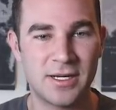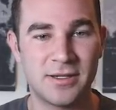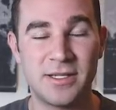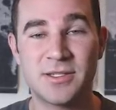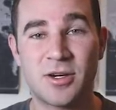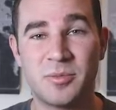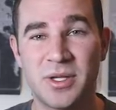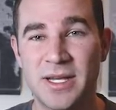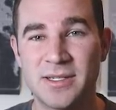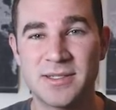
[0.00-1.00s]
These all
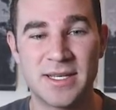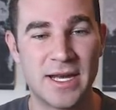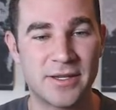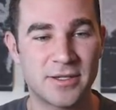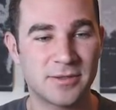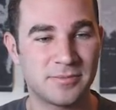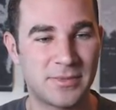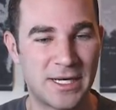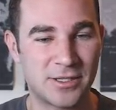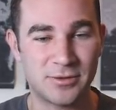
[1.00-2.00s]
blend together.
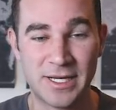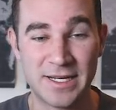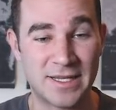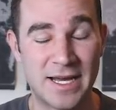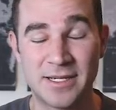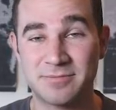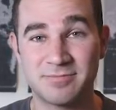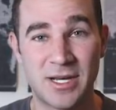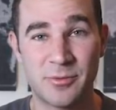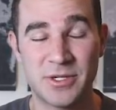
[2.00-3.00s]
I don't like that.
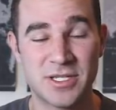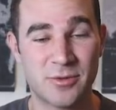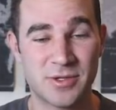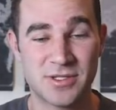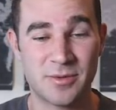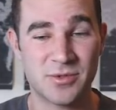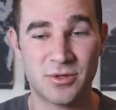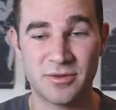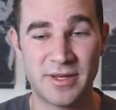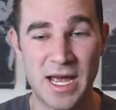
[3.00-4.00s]
I wish there was some
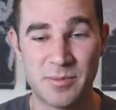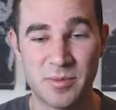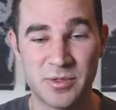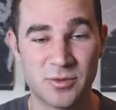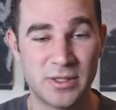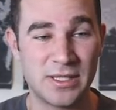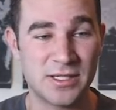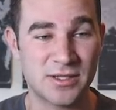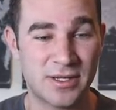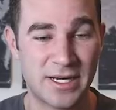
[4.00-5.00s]
sort of gap in between
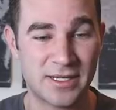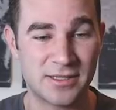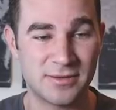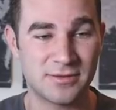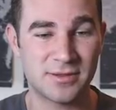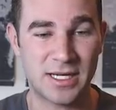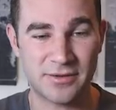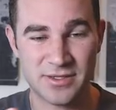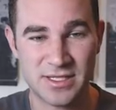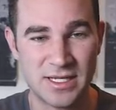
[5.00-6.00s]
these so that I could kind
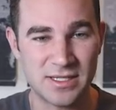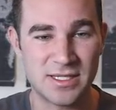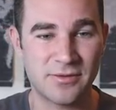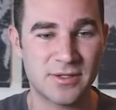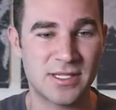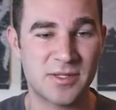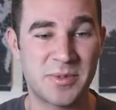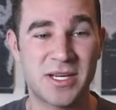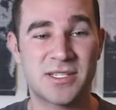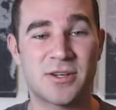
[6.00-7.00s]
of see the differences
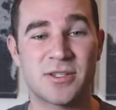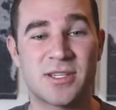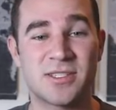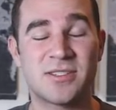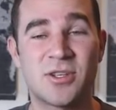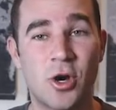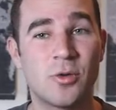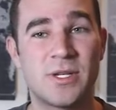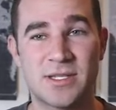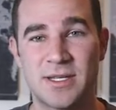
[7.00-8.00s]
because they're just
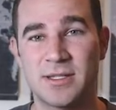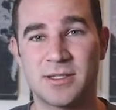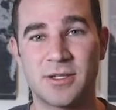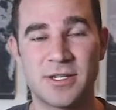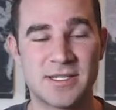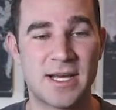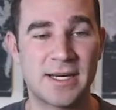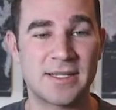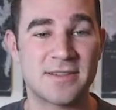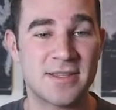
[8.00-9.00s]
so distinct in their
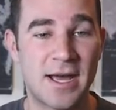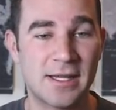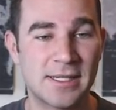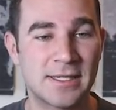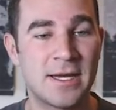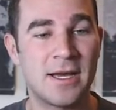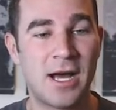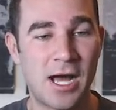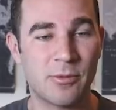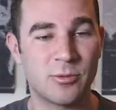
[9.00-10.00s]
design and styling.
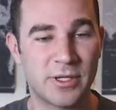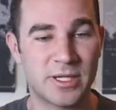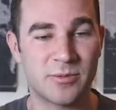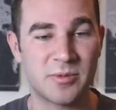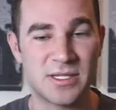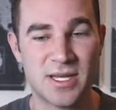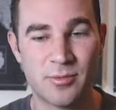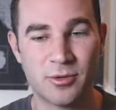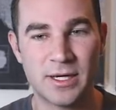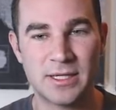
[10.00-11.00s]
I would want them to be
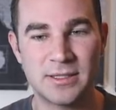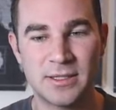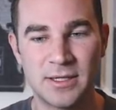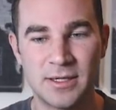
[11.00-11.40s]
separated.